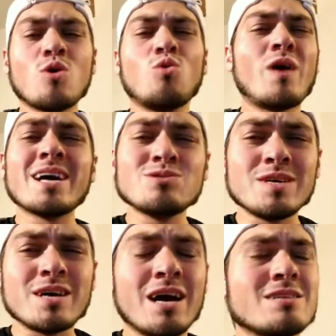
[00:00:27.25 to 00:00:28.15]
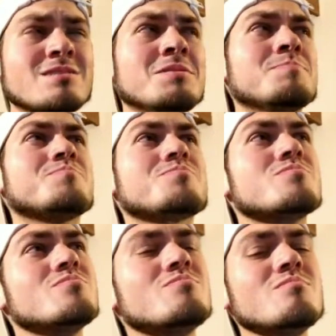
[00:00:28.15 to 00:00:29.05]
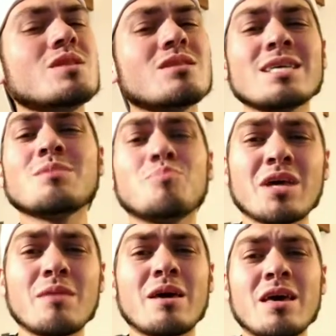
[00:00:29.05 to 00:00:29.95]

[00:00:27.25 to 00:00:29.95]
Why do we honestly like to blame